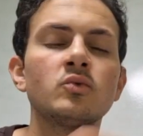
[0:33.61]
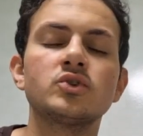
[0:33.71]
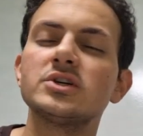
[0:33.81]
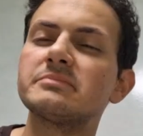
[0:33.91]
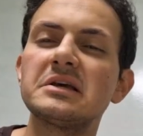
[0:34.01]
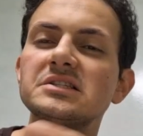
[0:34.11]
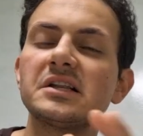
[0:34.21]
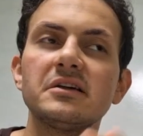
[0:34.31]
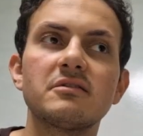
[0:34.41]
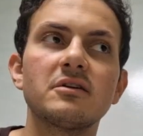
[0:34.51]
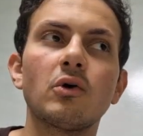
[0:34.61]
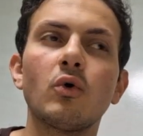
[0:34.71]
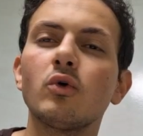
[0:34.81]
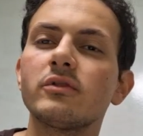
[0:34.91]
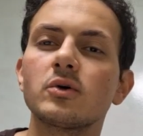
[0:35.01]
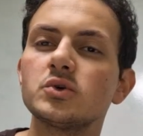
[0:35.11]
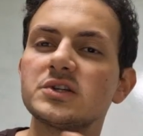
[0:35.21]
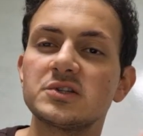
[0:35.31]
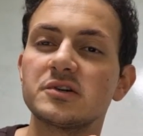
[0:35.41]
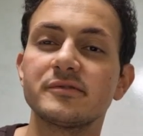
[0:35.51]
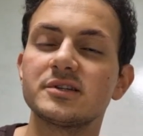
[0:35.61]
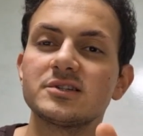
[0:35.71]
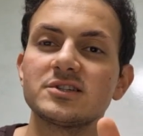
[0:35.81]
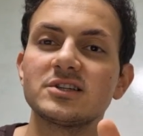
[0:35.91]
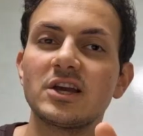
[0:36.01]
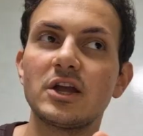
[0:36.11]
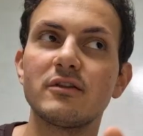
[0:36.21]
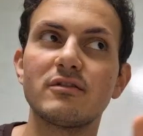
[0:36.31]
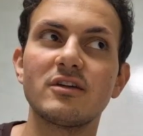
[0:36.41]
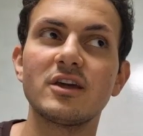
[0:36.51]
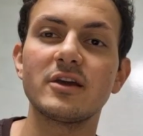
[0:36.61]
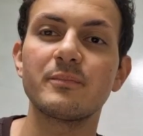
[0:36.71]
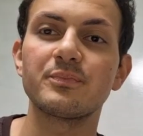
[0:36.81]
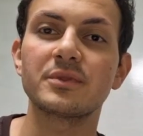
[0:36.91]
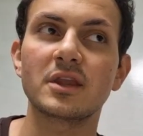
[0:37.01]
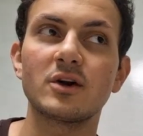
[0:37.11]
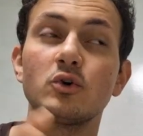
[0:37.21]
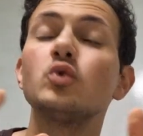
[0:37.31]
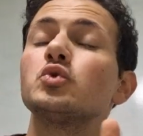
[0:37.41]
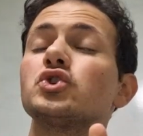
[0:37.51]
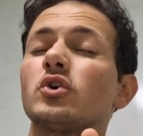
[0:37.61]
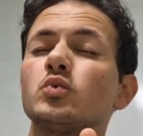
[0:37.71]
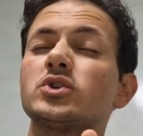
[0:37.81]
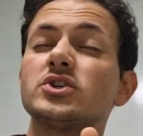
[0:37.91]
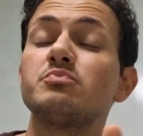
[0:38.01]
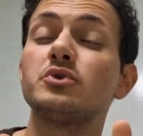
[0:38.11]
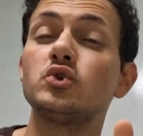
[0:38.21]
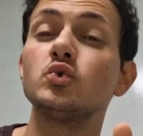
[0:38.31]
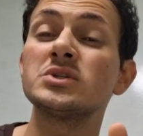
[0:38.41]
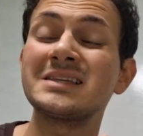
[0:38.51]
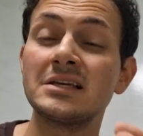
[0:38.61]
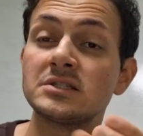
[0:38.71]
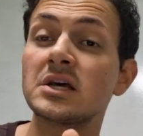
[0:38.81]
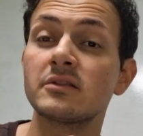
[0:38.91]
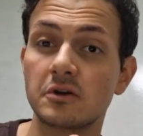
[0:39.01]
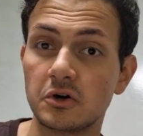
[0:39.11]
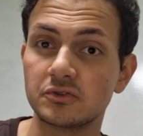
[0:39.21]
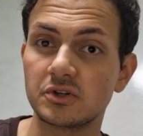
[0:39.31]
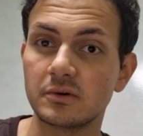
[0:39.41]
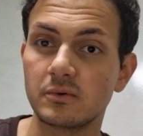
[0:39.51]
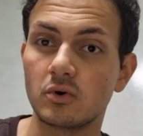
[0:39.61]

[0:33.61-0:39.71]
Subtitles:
which is basically all the goods and services in the which is produced inside the country.